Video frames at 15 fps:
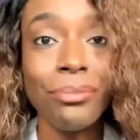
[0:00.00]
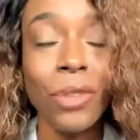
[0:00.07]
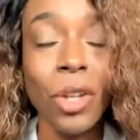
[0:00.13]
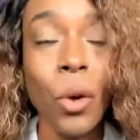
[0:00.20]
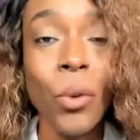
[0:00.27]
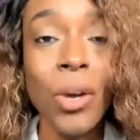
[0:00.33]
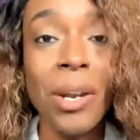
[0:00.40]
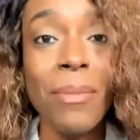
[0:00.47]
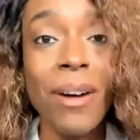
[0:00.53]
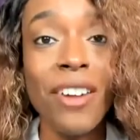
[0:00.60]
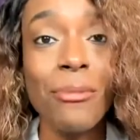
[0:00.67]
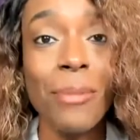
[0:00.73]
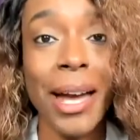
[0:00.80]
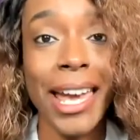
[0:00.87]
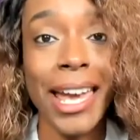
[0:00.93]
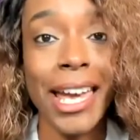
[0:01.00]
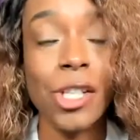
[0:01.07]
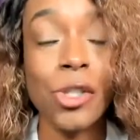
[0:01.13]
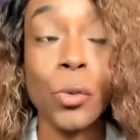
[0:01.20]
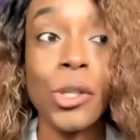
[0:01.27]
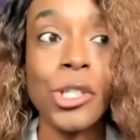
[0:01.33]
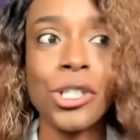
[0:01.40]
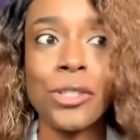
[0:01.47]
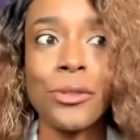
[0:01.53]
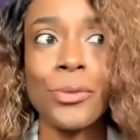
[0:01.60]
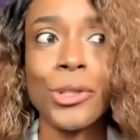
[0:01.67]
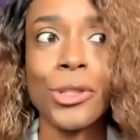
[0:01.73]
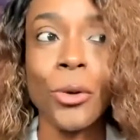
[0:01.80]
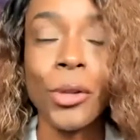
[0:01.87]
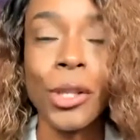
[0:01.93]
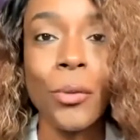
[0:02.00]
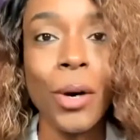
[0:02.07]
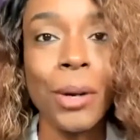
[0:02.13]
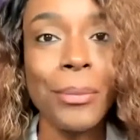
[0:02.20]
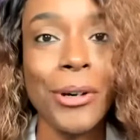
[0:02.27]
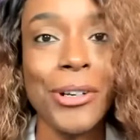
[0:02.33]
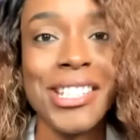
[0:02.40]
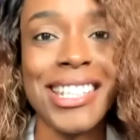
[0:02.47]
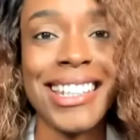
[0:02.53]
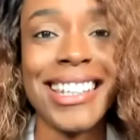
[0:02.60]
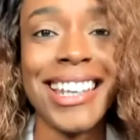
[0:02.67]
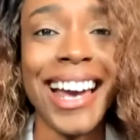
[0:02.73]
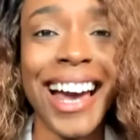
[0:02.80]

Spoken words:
went above my age, which was only one person.